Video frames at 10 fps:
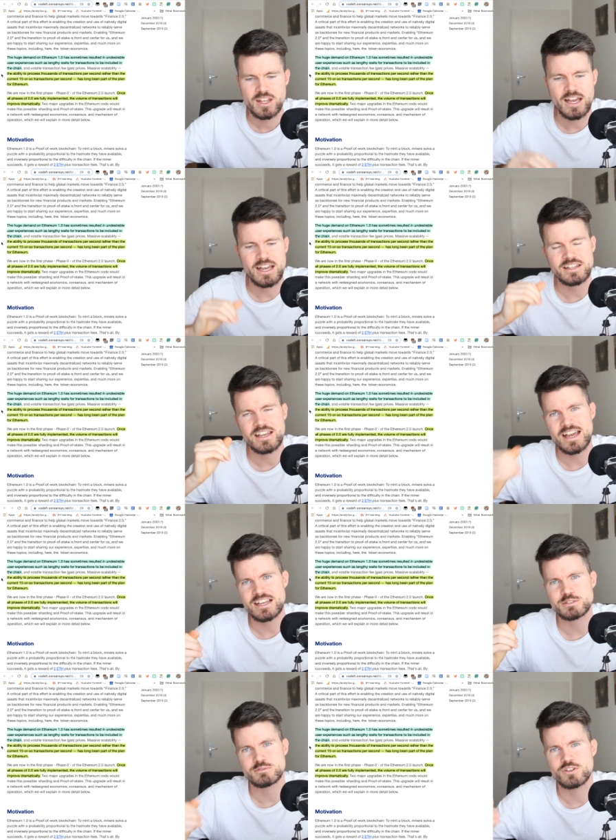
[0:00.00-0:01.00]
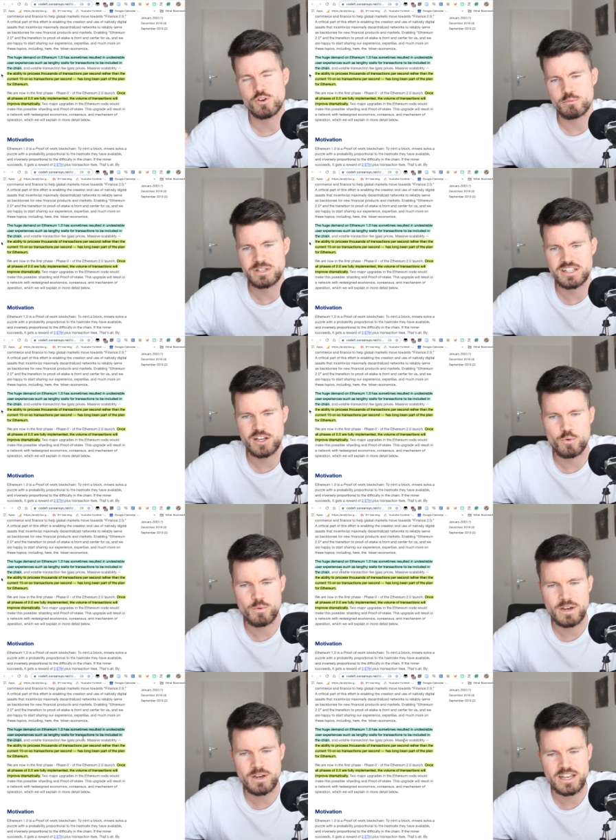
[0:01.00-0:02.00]
and has long been
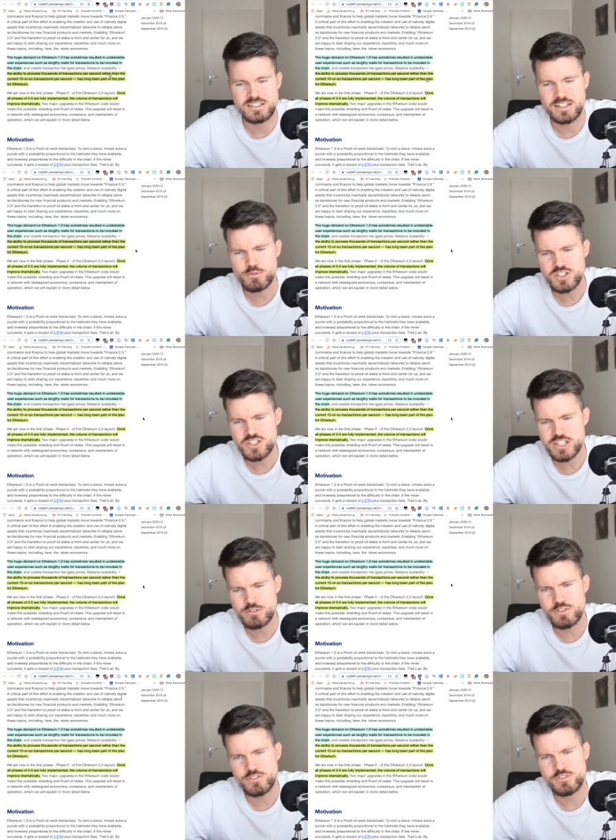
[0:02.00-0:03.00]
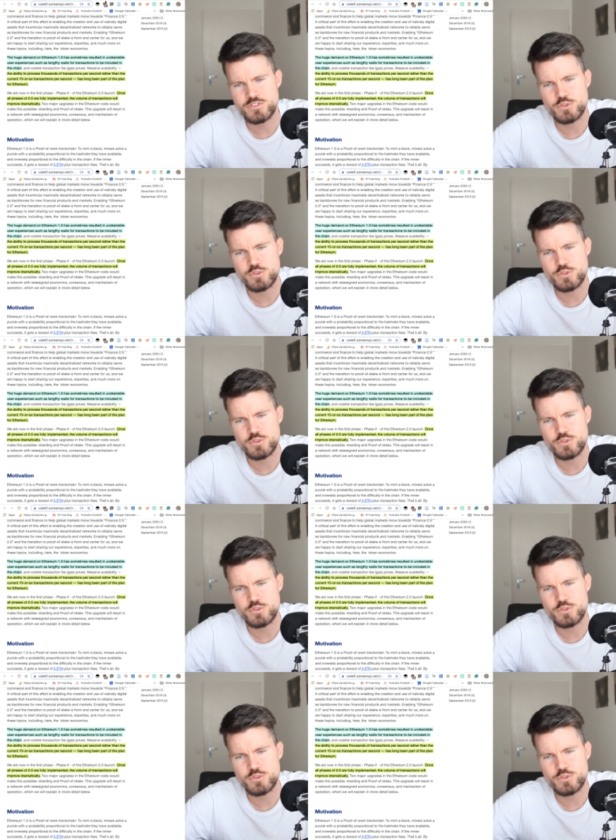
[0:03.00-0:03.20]
awaited. And I want to share with you a